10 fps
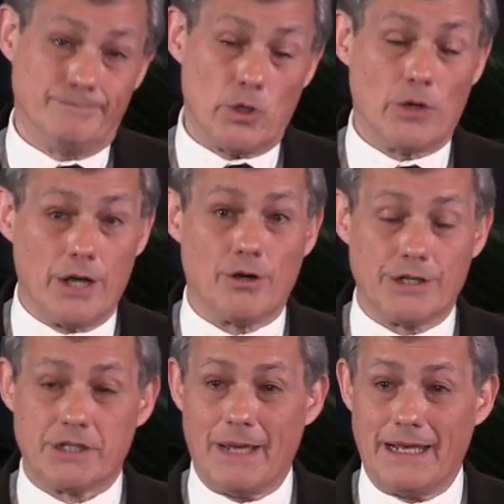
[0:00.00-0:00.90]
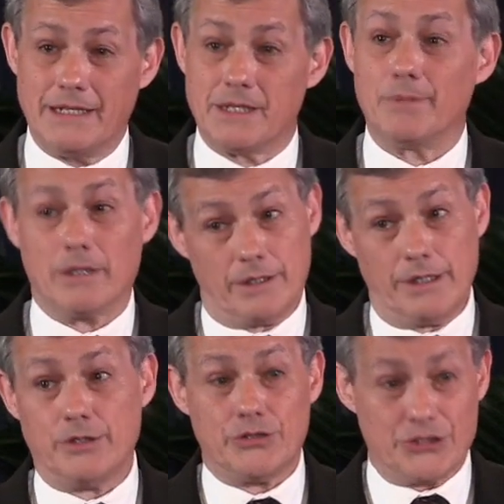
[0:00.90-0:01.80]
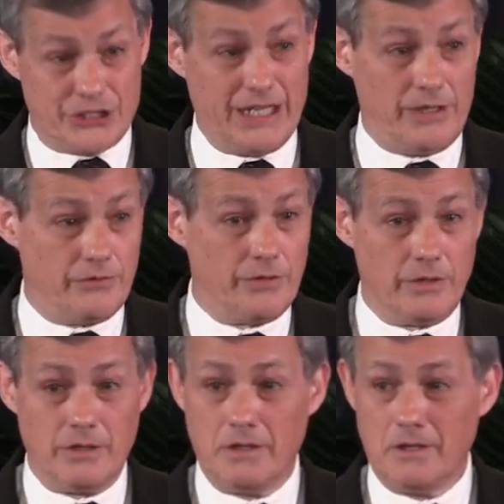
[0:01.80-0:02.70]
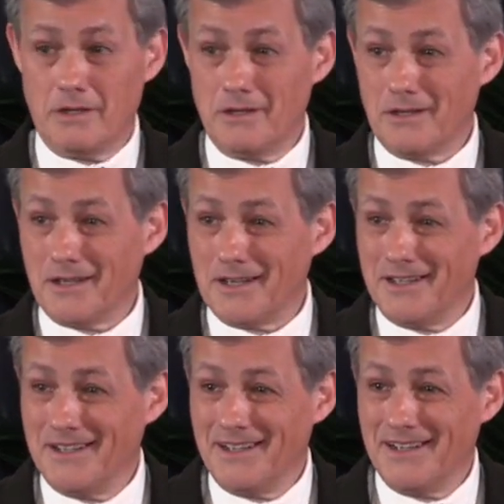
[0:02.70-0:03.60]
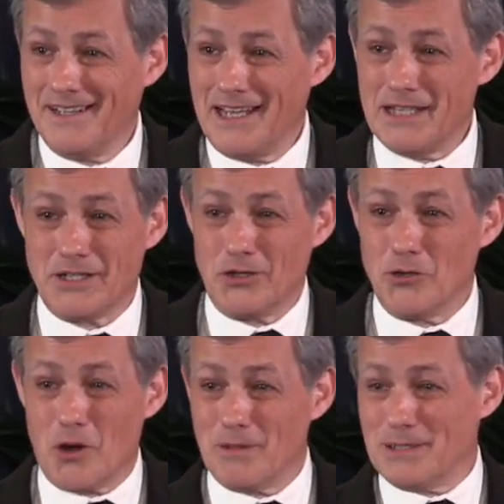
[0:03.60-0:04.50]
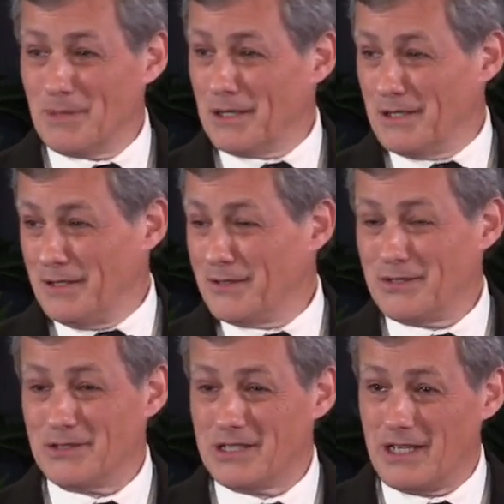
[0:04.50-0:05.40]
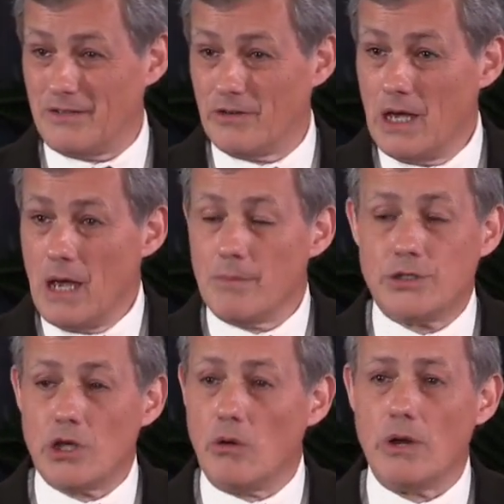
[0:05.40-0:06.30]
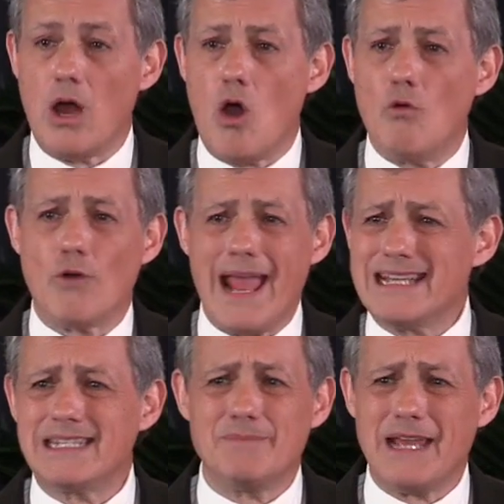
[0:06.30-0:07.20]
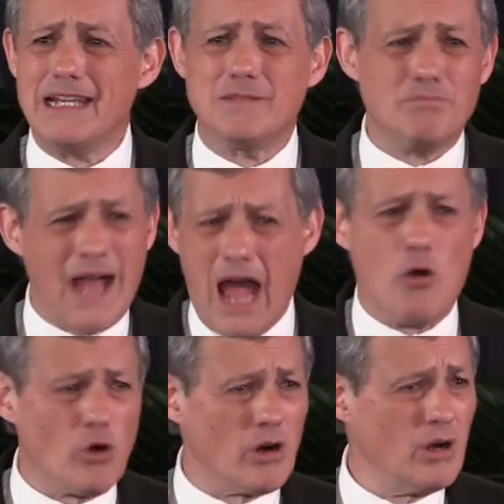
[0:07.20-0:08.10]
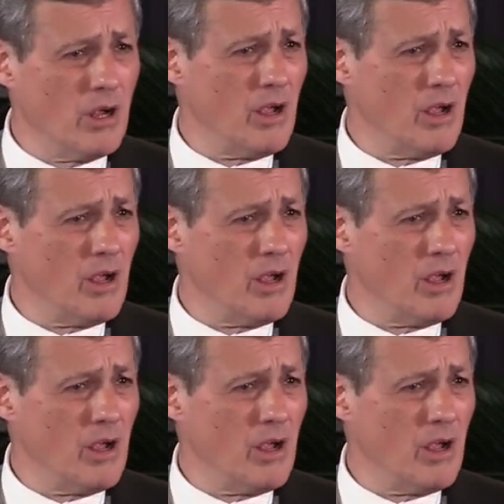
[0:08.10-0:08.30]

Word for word: Don't underestimate his ability to deceive. Okay? He has enormous ability to deceive, but don't overestimate his power.